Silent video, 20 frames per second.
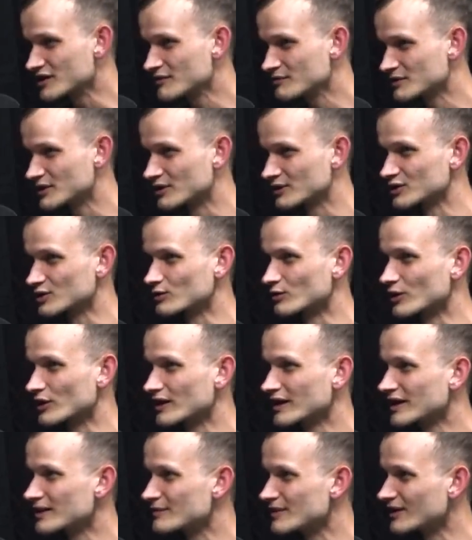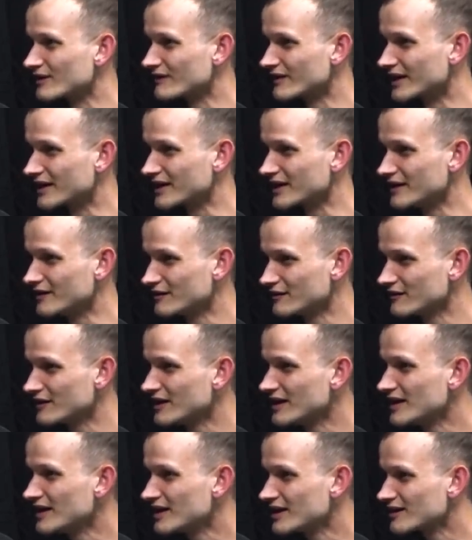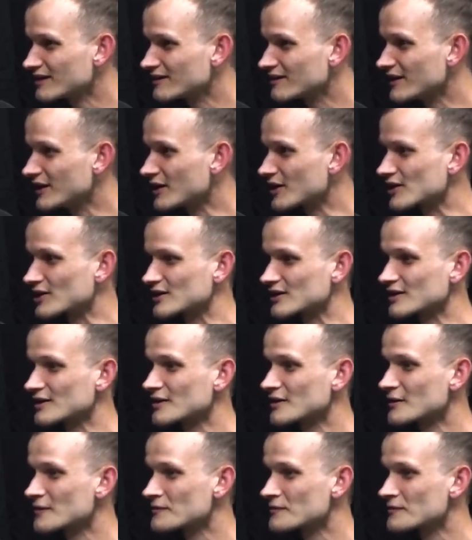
They're worried about like if their